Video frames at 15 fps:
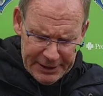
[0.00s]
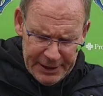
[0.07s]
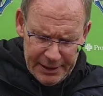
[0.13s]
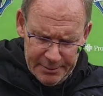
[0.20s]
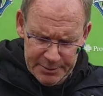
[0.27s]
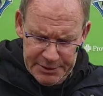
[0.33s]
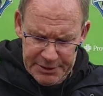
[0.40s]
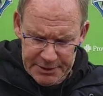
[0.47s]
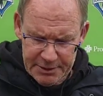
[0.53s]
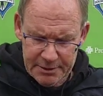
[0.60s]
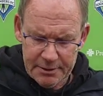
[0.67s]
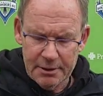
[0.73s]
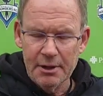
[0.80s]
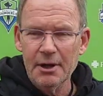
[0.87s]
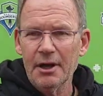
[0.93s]
games.
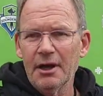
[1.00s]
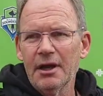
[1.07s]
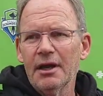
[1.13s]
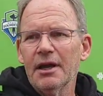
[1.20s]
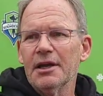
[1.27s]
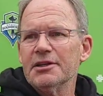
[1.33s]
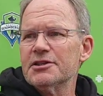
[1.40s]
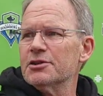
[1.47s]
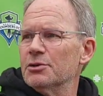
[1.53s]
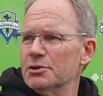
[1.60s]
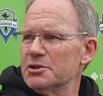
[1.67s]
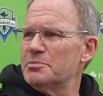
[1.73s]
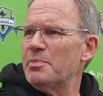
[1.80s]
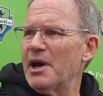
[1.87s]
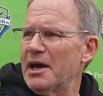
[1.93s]
And so
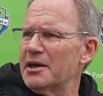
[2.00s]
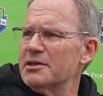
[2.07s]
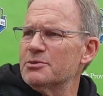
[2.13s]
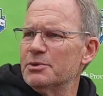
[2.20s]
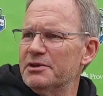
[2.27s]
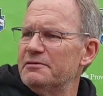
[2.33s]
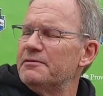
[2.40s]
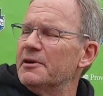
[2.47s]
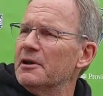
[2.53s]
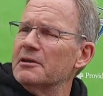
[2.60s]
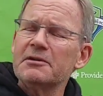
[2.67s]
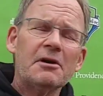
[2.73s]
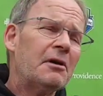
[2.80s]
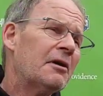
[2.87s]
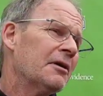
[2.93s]
as bad as we felt,
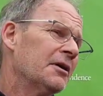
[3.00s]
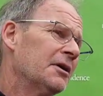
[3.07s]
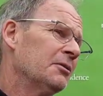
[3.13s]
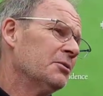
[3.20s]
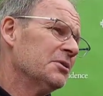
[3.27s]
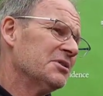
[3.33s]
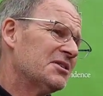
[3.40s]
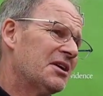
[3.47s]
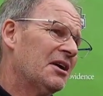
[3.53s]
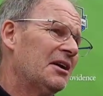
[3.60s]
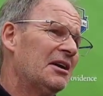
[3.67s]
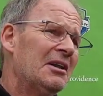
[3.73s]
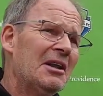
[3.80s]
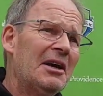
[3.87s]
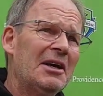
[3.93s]
Ari, it was kind
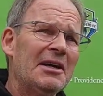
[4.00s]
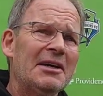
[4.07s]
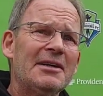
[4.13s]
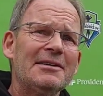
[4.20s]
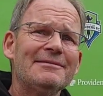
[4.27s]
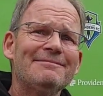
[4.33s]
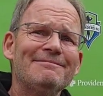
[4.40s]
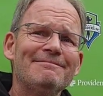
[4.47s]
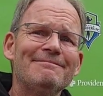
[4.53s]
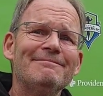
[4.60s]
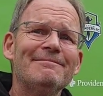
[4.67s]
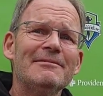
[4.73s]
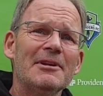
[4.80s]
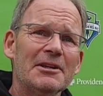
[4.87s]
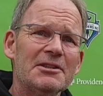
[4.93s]
of like,
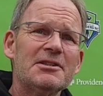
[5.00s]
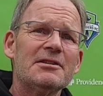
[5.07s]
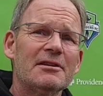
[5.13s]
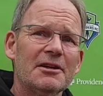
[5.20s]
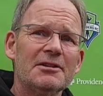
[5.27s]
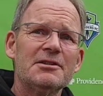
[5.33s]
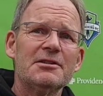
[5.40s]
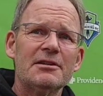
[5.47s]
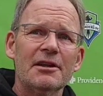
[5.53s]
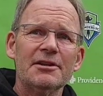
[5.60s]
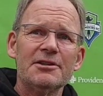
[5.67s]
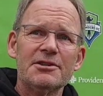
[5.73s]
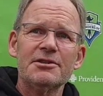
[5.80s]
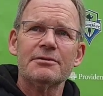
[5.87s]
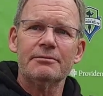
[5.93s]

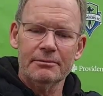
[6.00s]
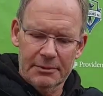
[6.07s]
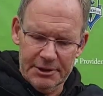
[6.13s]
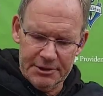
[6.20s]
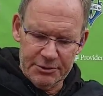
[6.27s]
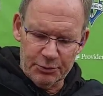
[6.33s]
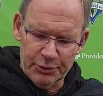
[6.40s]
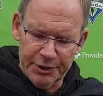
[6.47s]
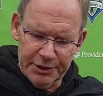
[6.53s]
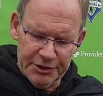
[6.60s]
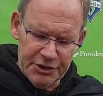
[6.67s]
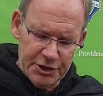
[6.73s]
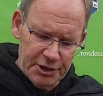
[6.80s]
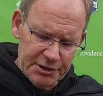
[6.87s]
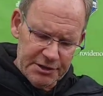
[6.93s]
let's
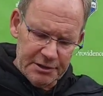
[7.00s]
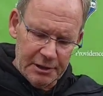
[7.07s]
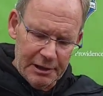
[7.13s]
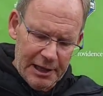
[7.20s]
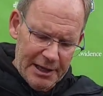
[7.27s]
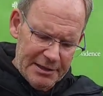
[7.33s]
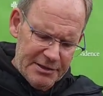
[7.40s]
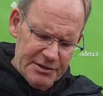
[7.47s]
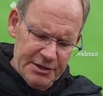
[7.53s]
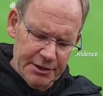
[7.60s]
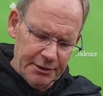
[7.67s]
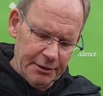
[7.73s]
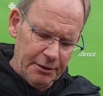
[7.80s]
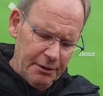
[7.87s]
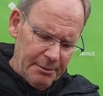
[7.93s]
readjust the lens
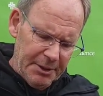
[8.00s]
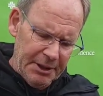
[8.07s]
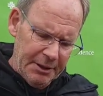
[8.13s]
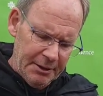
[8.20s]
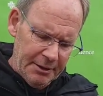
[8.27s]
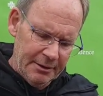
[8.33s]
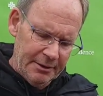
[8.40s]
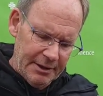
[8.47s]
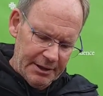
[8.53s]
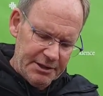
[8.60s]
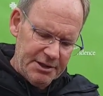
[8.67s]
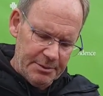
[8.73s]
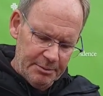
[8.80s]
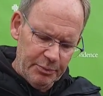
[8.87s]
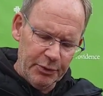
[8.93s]
here. I mean, that's
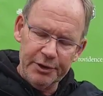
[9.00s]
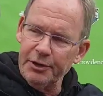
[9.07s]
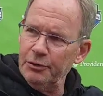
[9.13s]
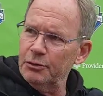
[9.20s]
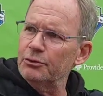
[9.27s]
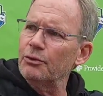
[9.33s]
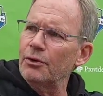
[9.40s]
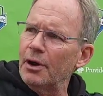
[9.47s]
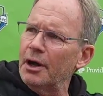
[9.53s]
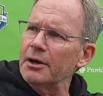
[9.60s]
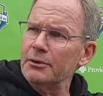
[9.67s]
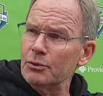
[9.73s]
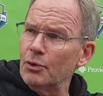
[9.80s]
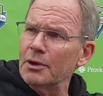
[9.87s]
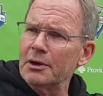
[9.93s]
a pretty good
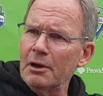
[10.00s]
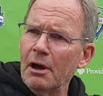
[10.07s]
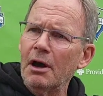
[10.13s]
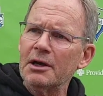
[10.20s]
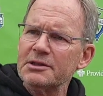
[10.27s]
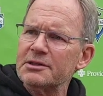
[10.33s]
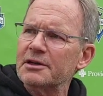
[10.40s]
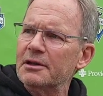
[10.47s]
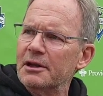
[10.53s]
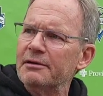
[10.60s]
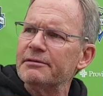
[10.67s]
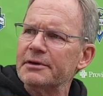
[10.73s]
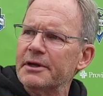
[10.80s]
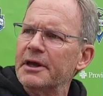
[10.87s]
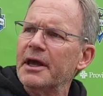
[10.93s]
run, one loss in
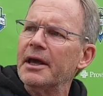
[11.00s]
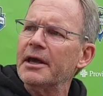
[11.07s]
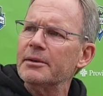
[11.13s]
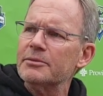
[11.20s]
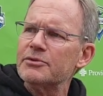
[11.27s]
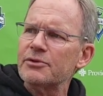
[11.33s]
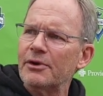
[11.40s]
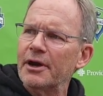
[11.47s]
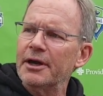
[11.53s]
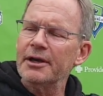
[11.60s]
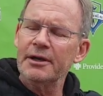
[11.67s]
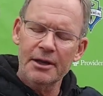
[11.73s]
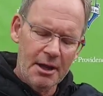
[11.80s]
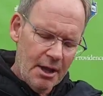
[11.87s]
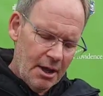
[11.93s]
11 games, right?
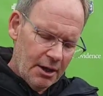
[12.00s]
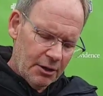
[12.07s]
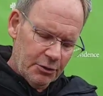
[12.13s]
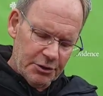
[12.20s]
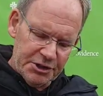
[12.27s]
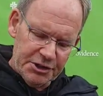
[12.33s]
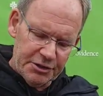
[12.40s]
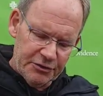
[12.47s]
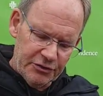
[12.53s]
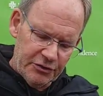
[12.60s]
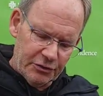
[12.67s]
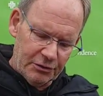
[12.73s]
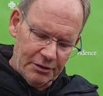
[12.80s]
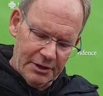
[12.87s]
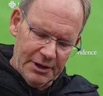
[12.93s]
Christian
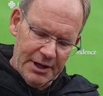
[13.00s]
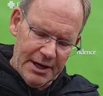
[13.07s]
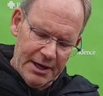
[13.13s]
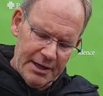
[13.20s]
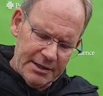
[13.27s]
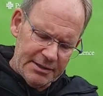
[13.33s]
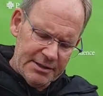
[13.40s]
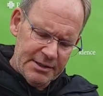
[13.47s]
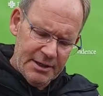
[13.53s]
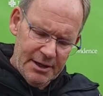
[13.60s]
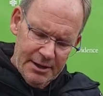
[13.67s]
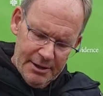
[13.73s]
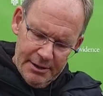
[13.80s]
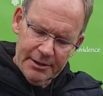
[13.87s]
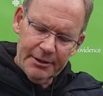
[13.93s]
certainly has,
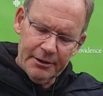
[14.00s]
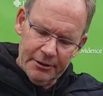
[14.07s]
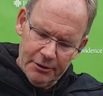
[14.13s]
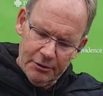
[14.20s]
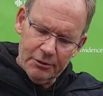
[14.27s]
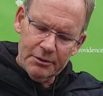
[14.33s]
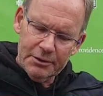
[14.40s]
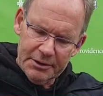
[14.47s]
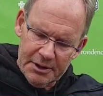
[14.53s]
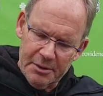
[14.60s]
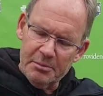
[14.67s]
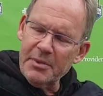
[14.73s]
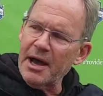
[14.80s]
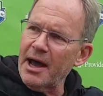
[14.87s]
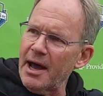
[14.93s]
you know,
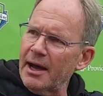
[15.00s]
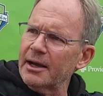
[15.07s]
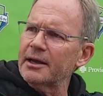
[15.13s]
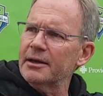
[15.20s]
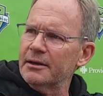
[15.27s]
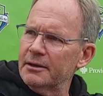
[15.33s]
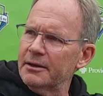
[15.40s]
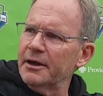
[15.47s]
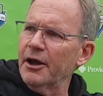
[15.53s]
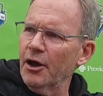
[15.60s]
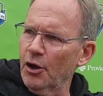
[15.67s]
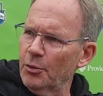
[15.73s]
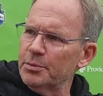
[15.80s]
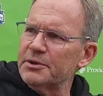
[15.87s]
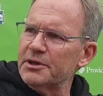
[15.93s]
come back and
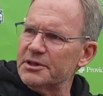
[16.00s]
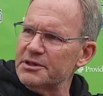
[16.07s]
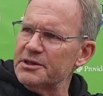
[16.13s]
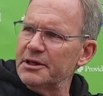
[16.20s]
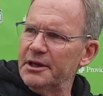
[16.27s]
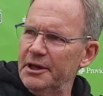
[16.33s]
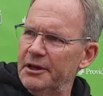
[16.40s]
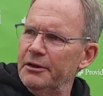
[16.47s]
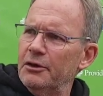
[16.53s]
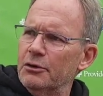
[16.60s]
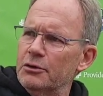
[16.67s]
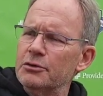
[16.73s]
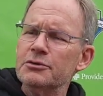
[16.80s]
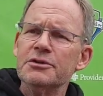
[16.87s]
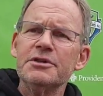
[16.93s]
helped us in
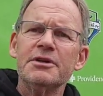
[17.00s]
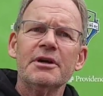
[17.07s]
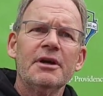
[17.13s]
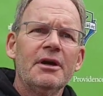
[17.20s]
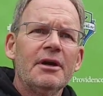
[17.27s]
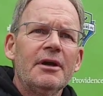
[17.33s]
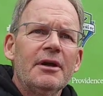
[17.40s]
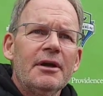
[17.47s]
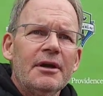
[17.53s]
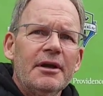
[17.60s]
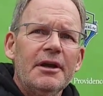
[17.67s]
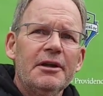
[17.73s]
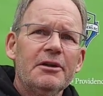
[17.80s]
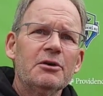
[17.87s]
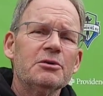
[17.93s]

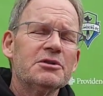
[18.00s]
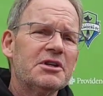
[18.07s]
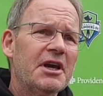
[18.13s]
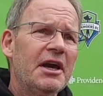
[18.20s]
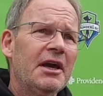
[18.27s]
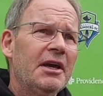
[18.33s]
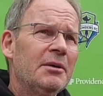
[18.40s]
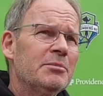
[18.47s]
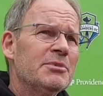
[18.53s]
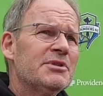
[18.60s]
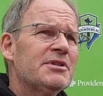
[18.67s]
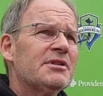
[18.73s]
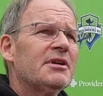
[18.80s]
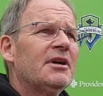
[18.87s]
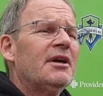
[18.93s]
those
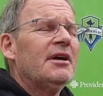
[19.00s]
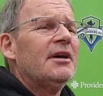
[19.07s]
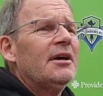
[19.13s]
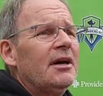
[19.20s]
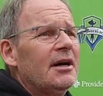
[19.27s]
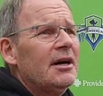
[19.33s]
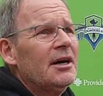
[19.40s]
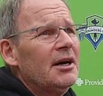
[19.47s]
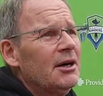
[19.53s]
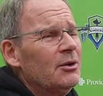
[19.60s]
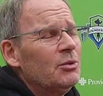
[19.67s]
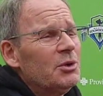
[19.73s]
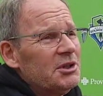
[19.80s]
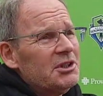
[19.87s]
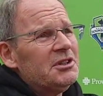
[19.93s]
games.
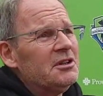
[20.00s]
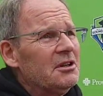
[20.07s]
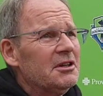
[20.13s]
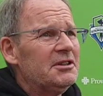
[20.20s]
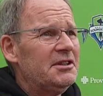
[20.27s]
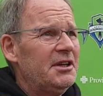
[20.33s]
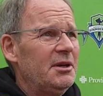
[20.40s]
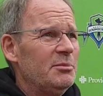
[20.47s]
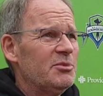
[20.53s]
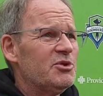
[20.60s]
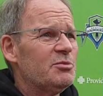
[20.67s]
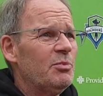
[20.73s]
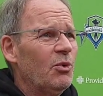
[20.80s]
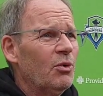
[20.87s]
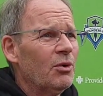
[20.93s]
We're still a team
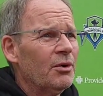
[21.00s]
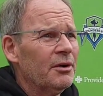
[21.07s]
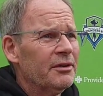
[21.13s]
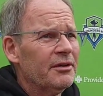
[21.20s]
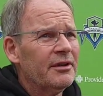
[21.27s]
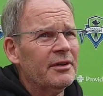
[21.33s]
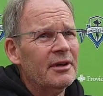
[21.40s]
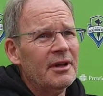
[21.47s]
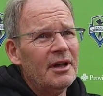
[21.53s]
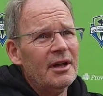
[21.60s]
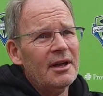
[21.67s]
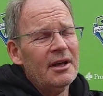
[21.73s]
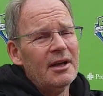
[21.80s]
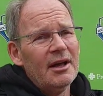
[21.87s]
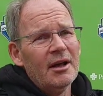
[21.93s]
sport.
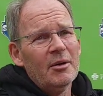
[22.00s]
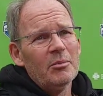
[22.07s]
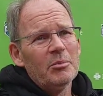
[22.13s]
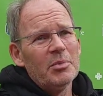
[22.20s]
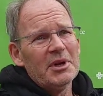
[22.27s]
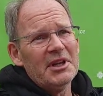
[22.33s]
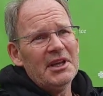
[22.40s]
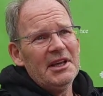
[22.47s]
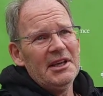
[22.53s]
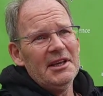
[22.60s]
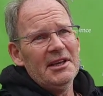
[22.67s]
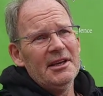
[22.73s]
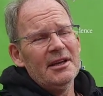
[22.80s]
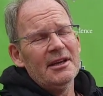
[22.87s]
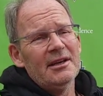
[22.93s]
But
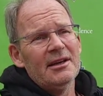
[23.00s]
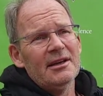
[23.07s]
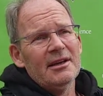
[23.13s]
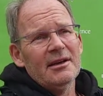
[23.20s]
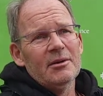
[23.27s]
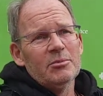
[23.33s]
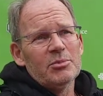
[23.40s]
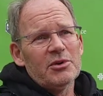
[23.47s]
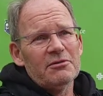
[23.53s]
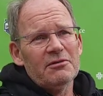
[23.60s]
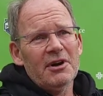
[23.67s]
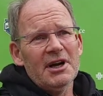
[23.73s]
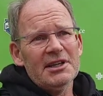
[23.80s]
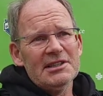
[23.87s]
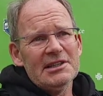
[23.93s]
he
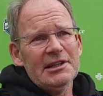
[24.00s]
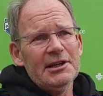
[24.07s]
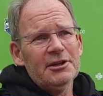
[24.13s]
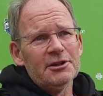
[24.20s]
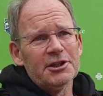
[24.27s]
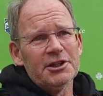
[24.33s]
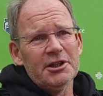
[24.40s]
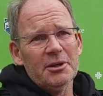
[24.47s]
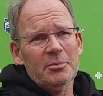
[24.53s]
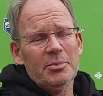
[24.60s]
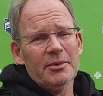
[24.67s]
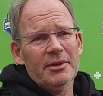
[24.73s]
provides leadership.